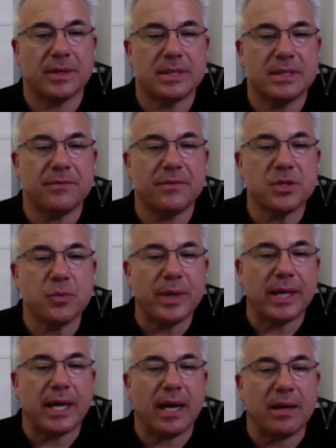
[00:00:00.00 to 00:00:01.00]
Difference we
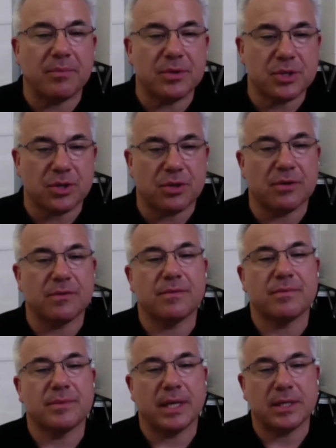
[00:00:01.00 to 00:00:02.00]
can preserve
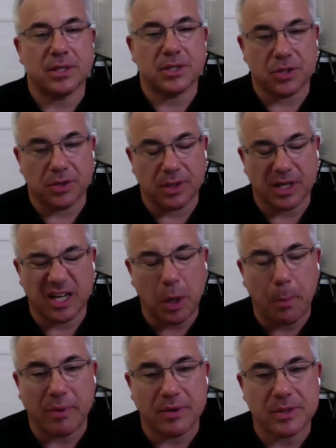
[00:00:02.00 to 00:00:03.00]
takes a certain kind
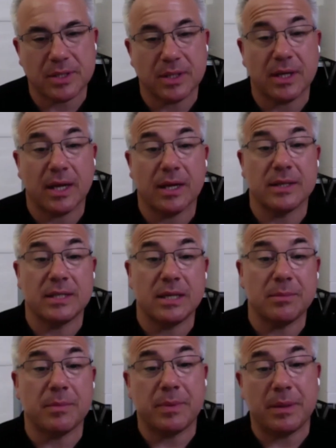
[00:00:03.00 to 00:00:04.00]
of person and a
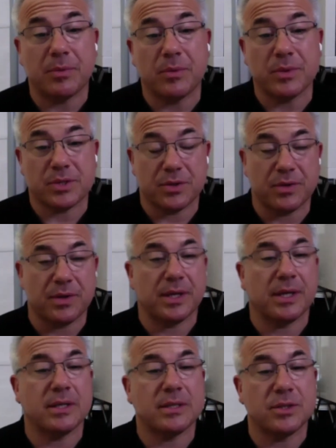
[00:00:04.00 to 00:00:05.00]
team of people with certain
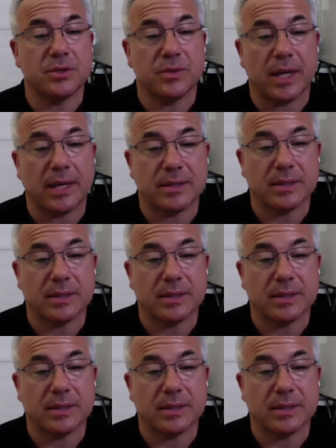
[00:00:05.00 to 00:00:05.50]
thinking to do that.